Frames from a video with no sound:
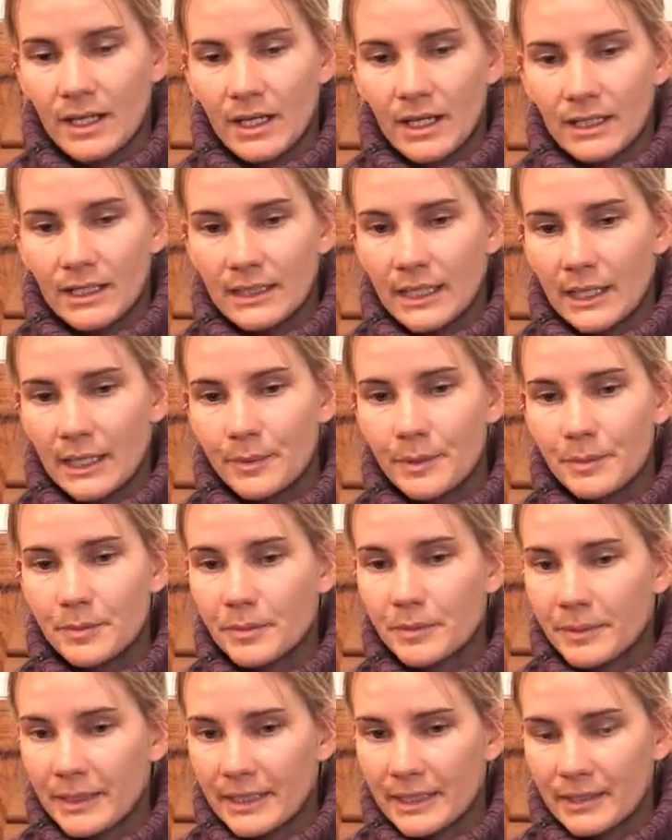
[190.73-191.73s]
A lot of
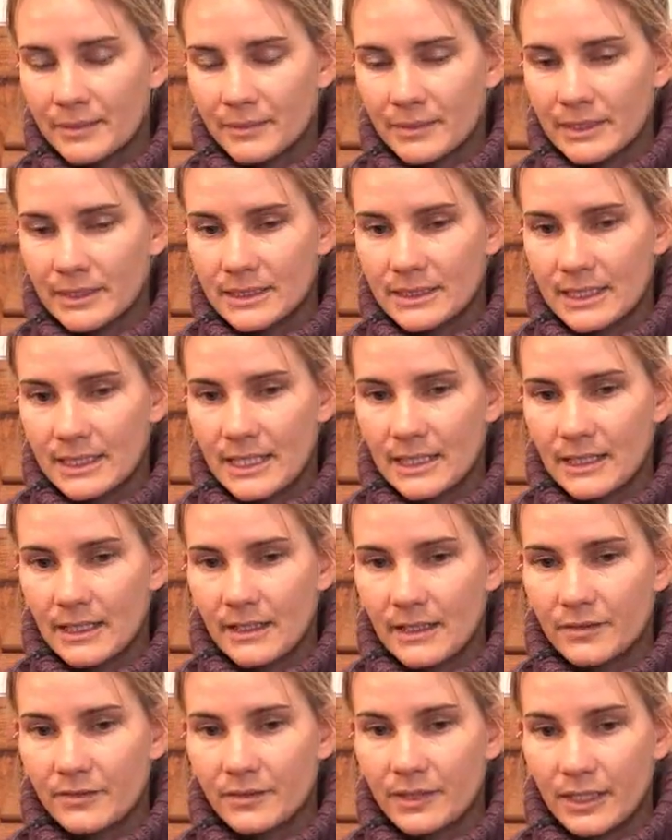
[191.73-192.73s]
people make the mistake
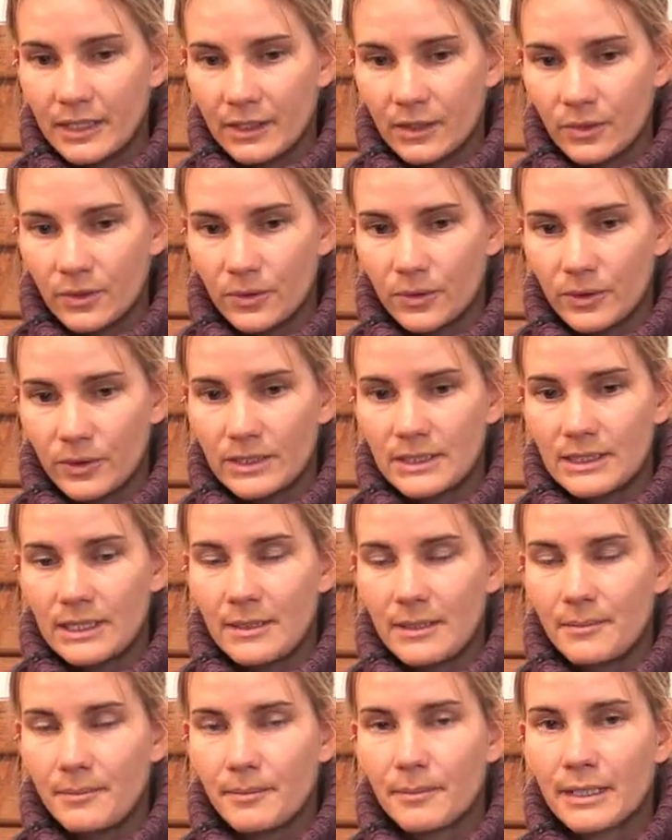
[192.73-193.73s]
of getting a horse
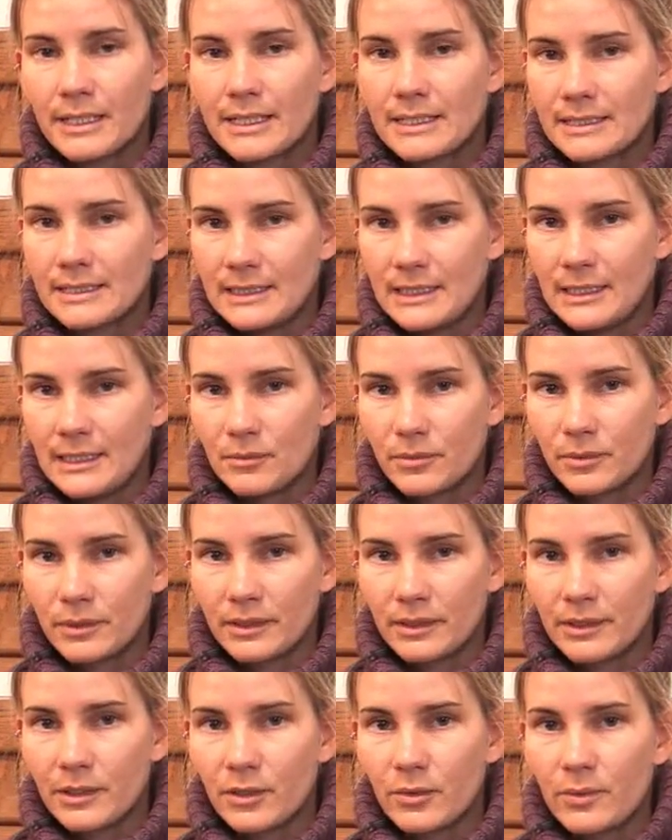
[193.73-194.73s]
that might seem
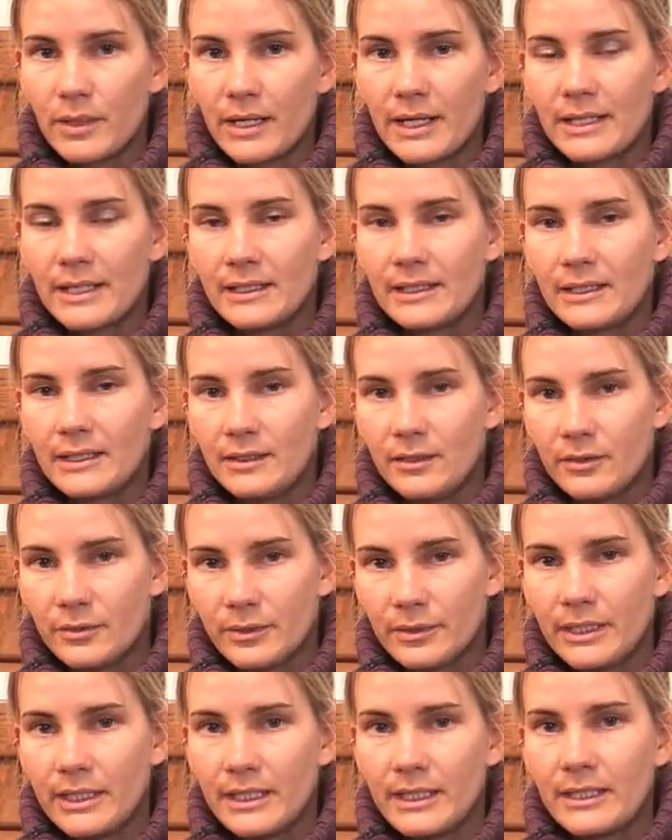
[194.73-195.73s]
really quiet in the
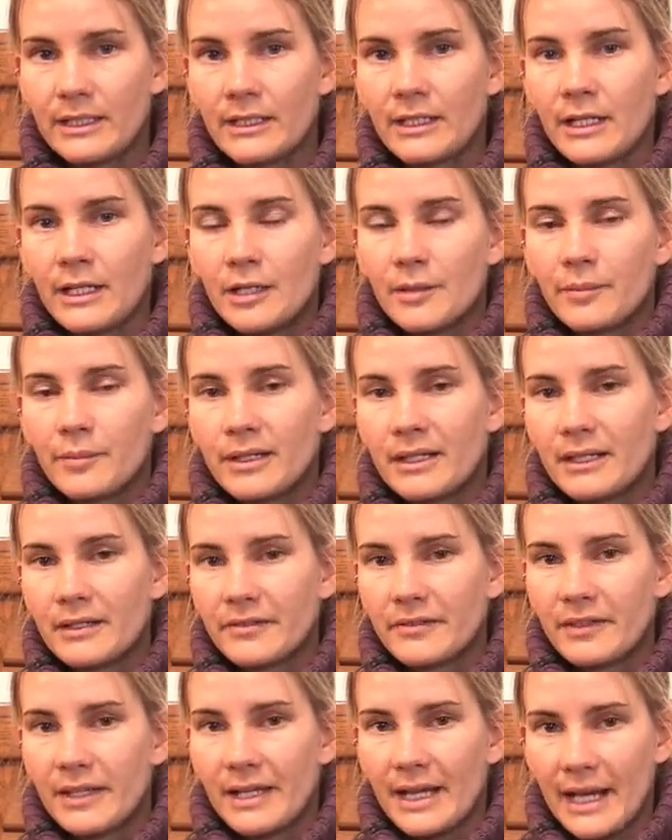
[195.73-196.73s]
arena, but
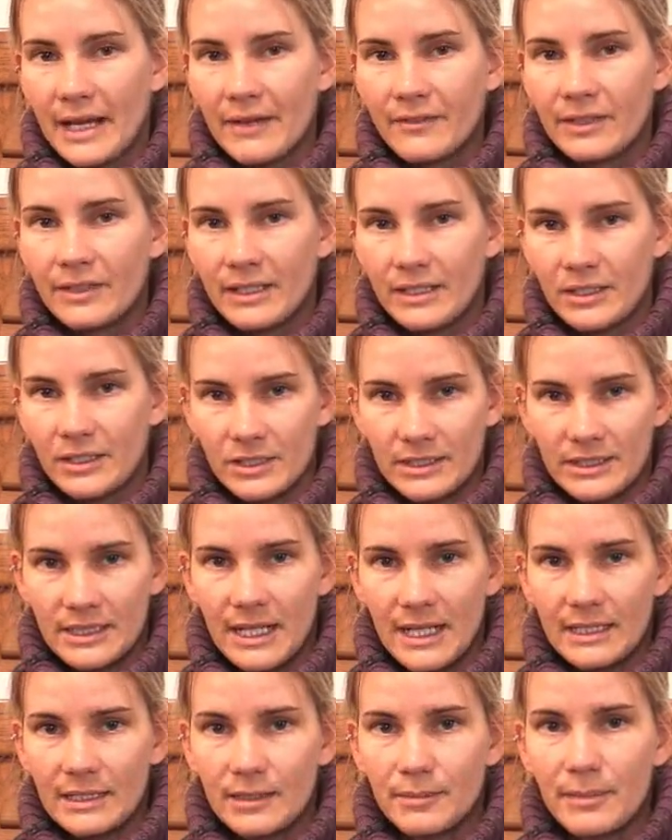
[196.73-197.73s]
if they haven't just
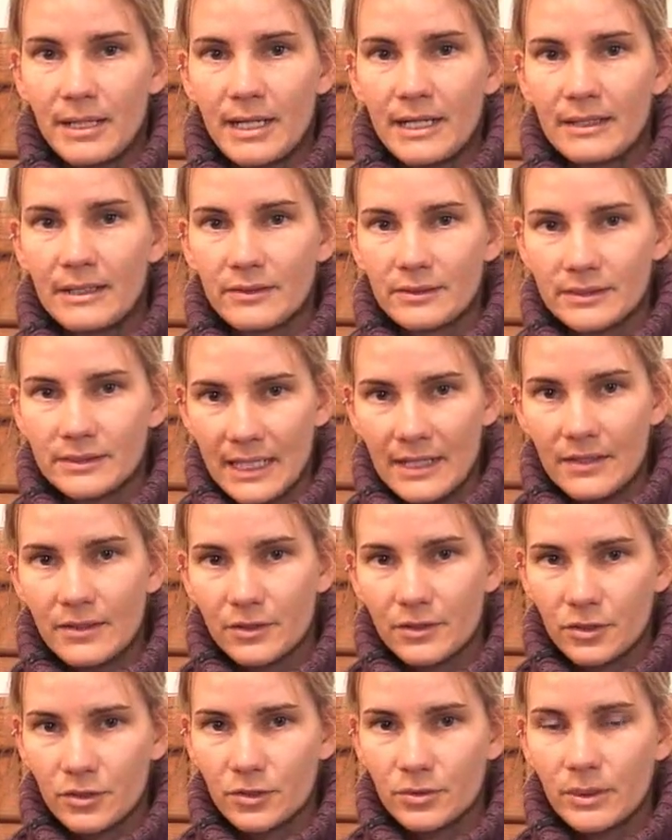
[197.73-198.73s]
had the miles out
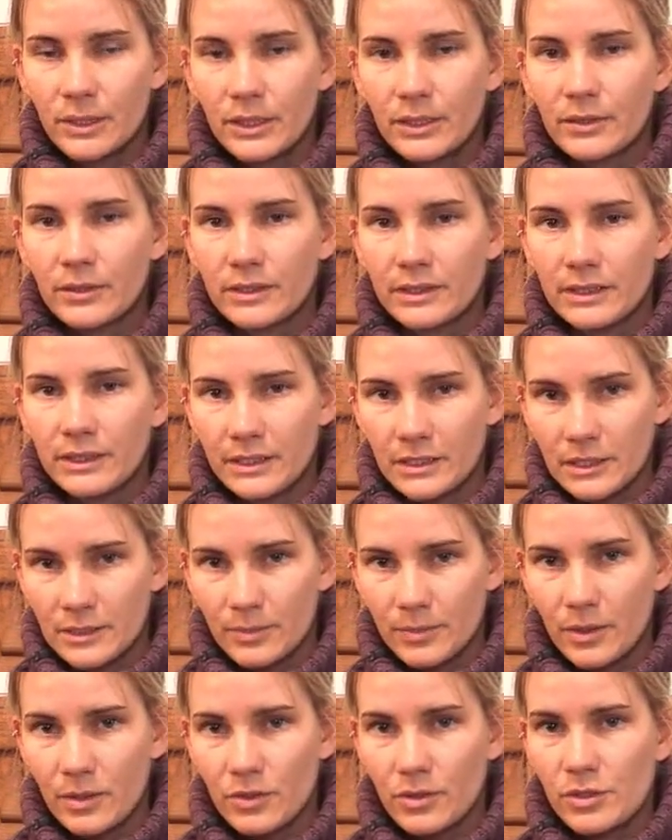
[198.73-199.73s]
on the trail and the
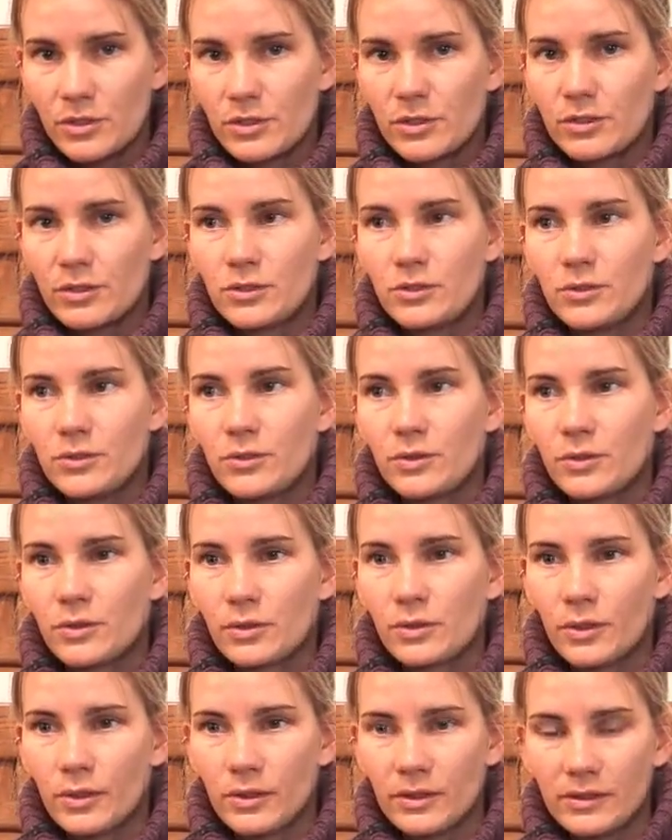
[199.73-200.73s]
exposure
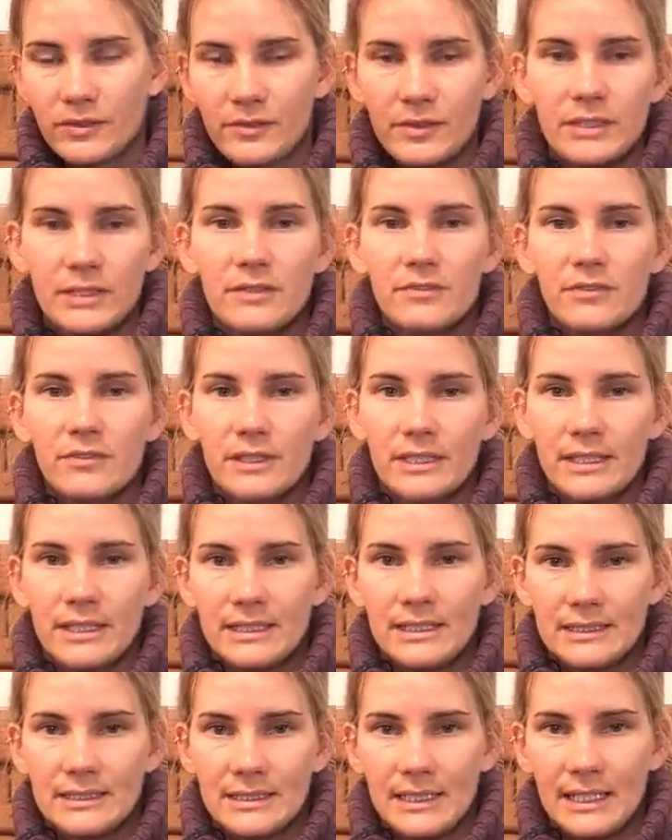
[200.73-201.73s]
to all of the different
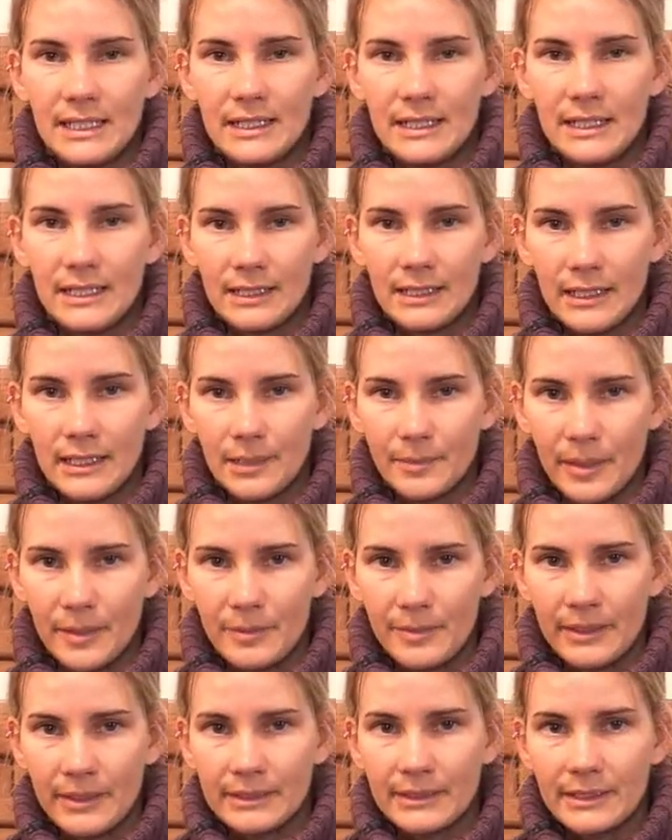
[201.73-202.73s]
things that can come
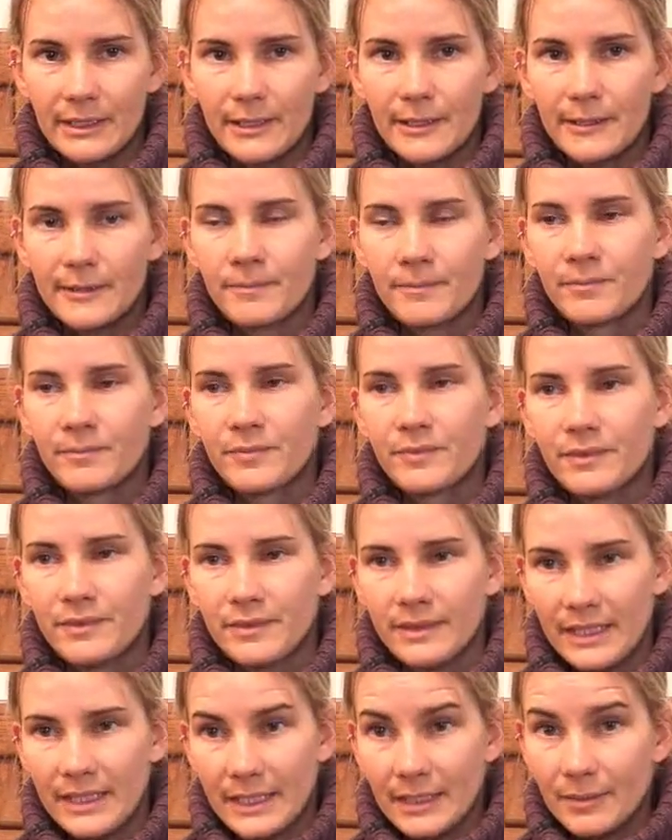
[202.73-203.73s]
up out there,
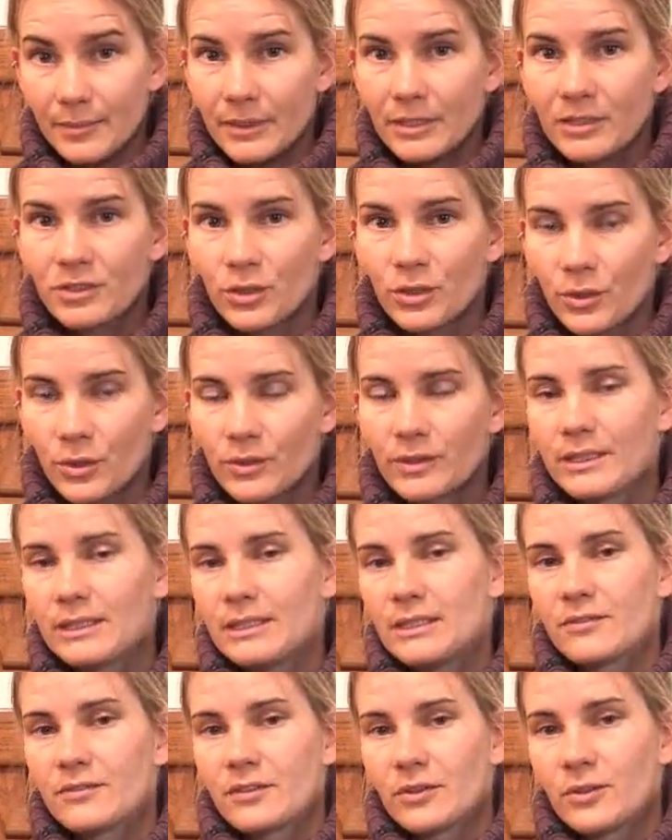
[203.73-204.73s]
they can be a totally
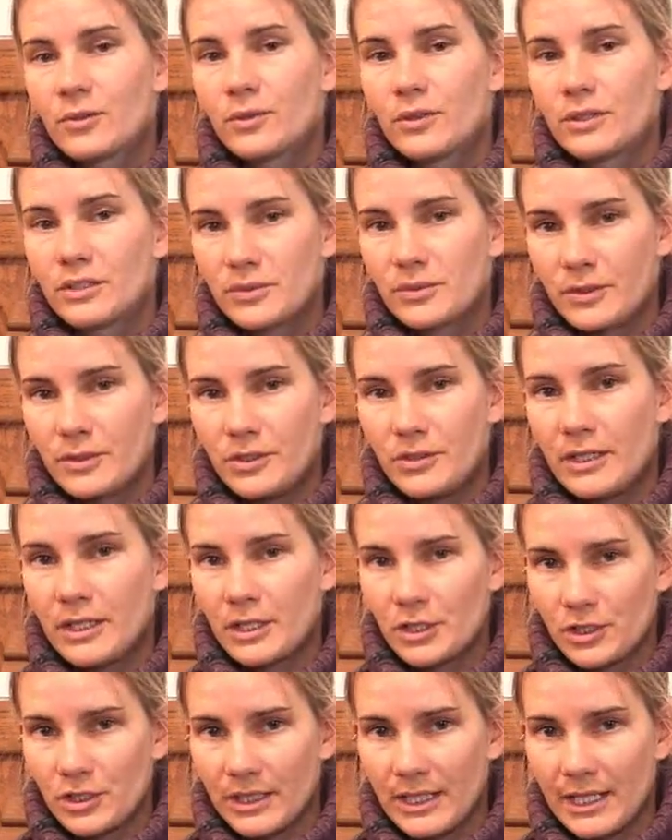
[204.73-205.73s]
different horse when you
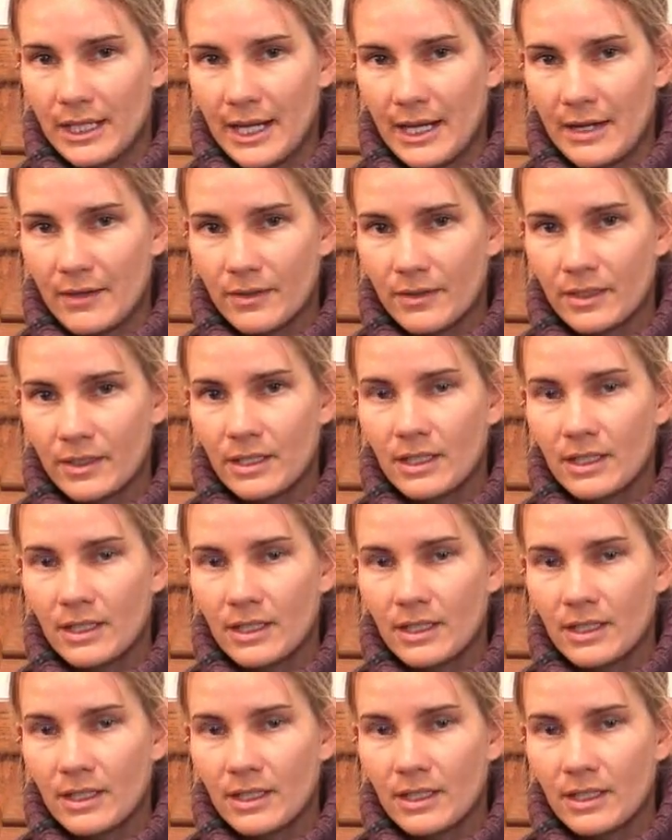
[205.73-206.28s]
actually get out.